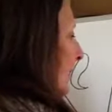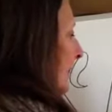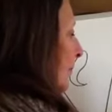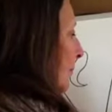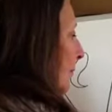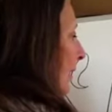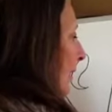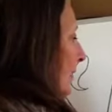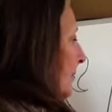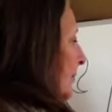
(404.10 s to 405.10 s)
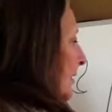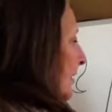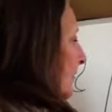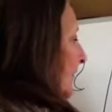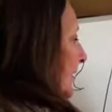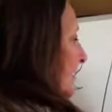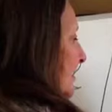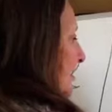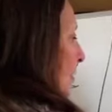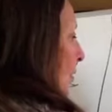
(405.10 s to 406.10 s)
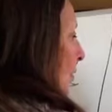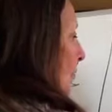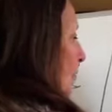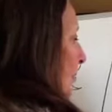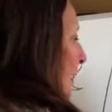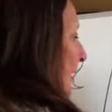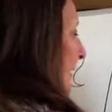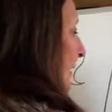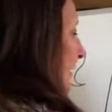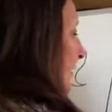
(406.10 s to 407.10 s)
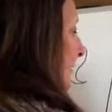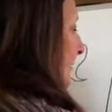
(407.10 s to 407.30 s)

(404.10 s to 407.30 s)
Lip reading: the bottom of his coat right here